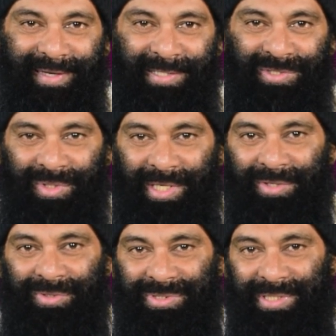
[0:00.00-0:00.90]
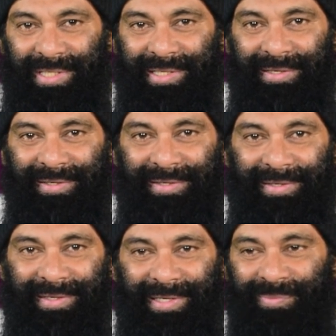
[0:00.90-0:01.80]
And today you see,
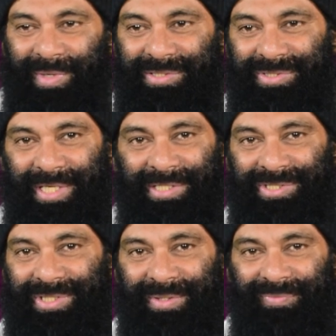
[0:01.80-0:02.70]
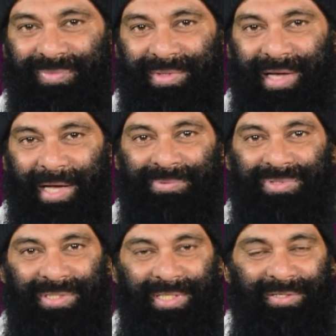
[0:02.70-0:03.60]
in my stage, I'm
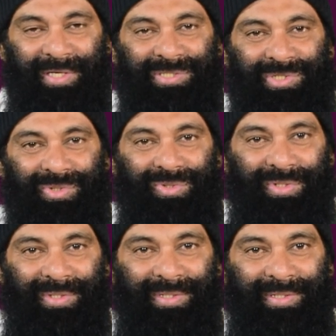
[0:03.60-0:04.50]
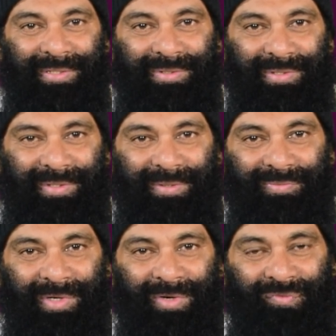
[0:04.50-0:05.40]
sitting next to the
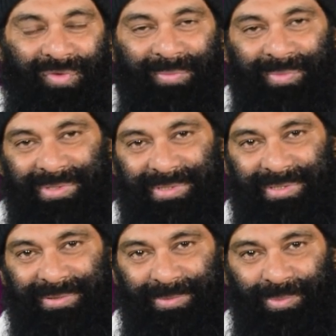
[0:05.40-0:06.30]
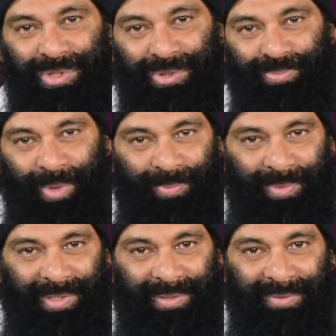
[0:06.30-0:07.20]
world famous, most
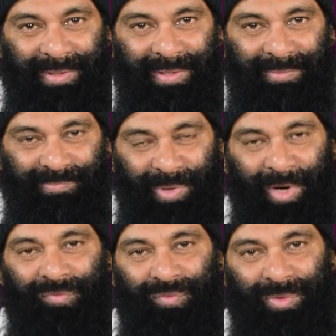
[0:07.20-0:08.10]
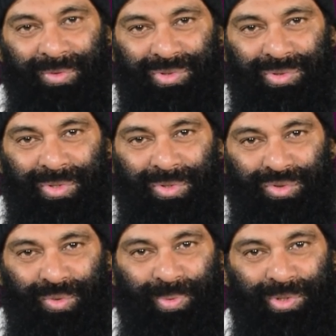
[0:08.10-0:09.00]
popular, powerful,
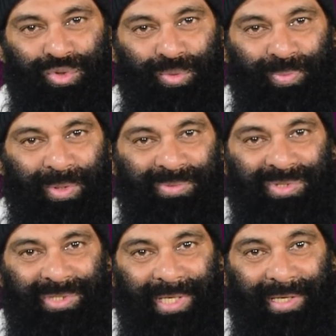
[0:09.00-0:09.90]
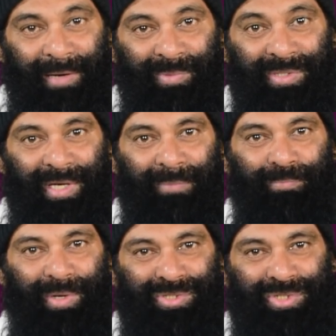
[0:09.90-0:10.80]
supreme star
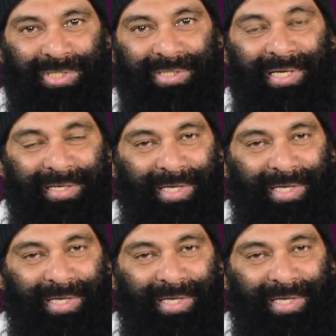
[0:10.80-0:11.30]
Amitabh Bachchan.